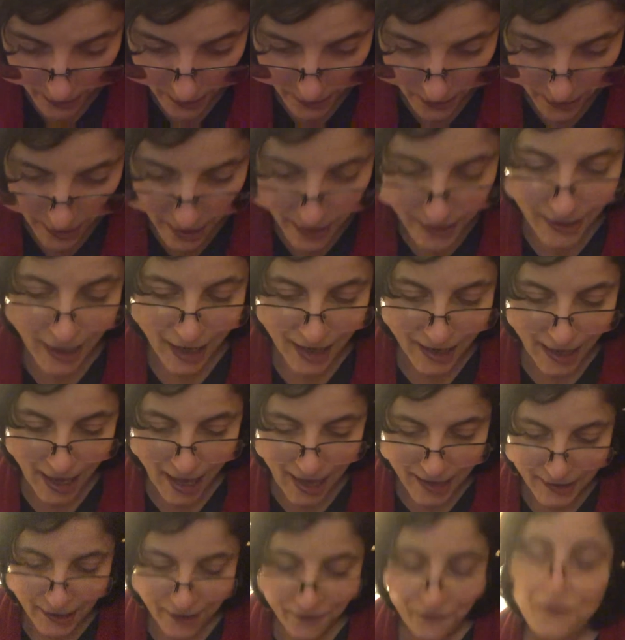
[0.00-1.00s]
And
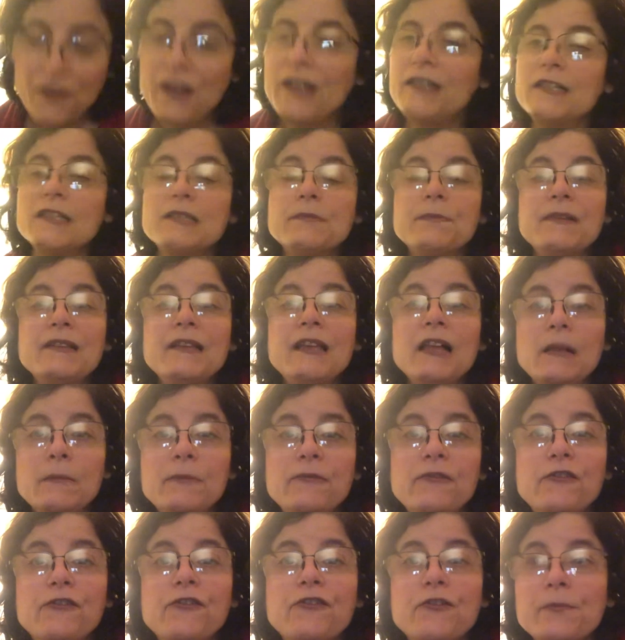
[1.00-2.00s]
I find it's been
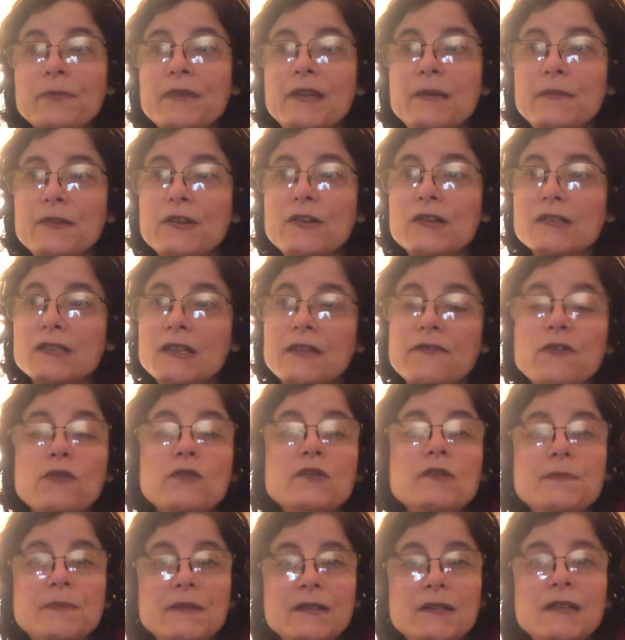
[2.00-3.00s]
helpful for me because I've
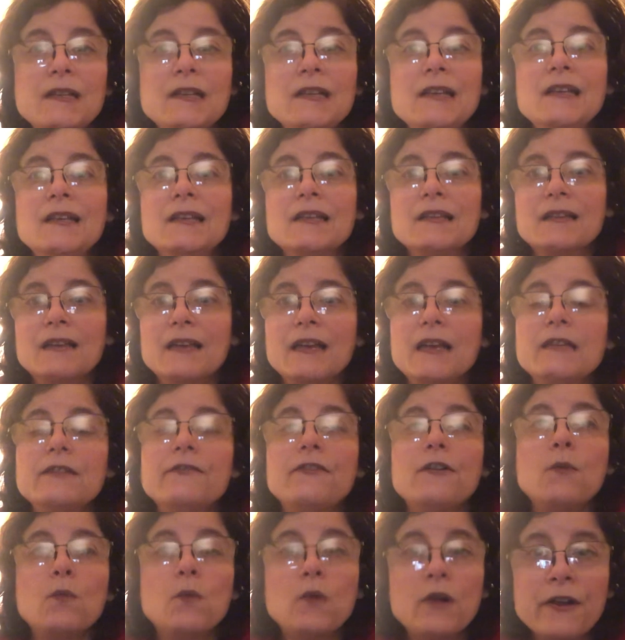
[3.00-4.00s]
always been kind of
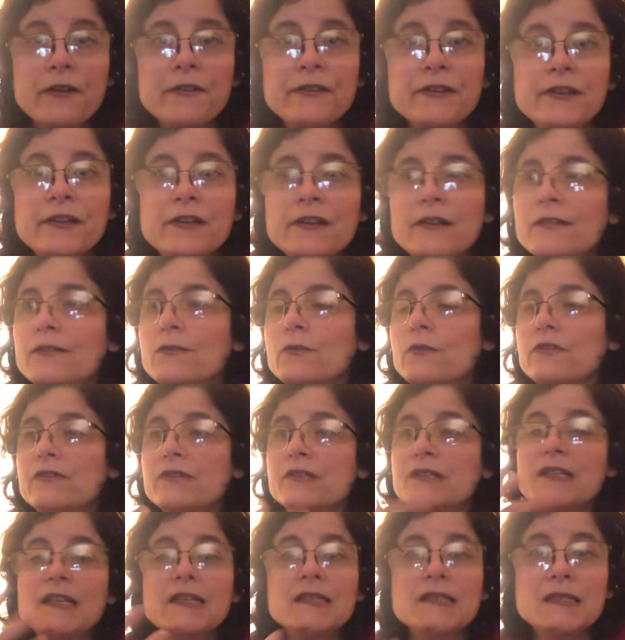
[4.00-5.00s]
a worrier or a
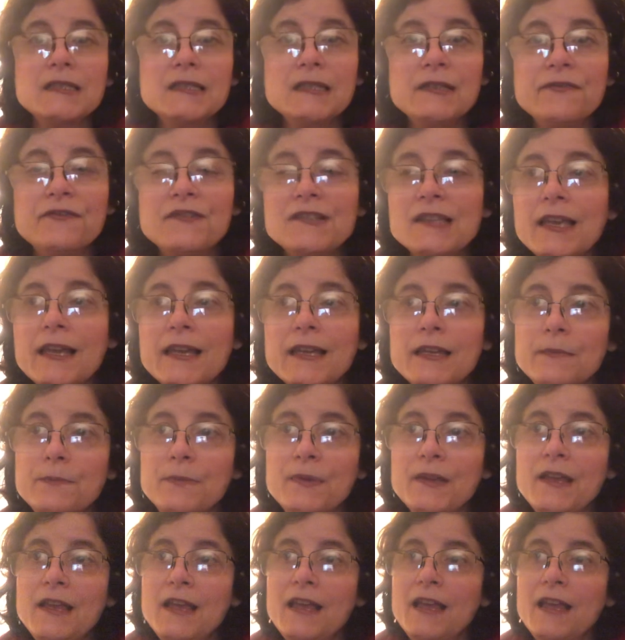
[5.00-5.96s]
sensitive type,